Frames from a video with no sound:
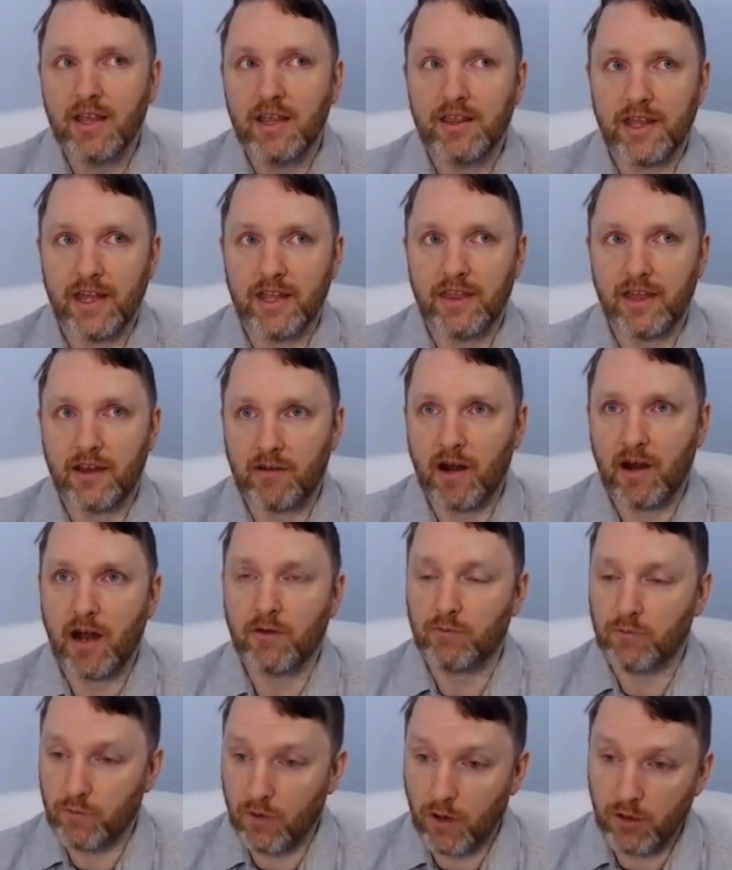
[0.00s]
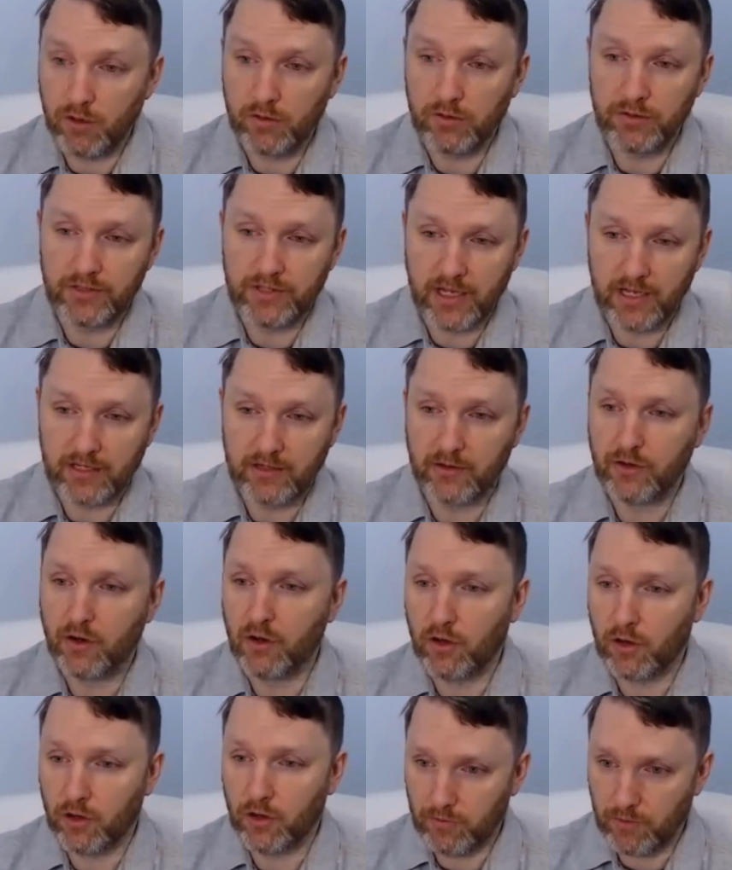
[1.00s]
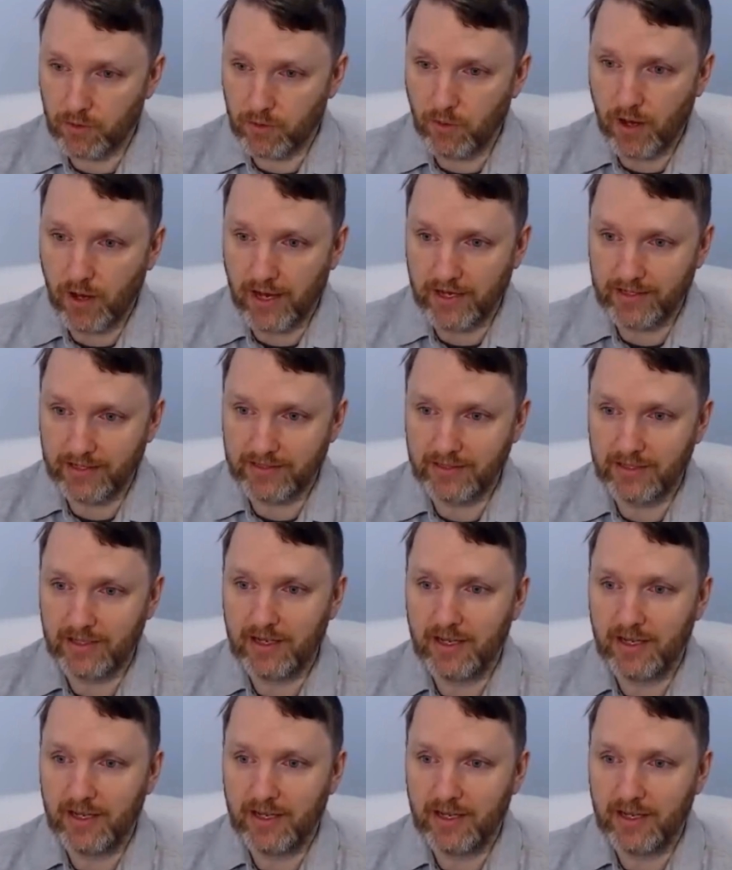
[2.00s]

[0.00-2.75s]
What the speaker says: then there are roles that are no longer required.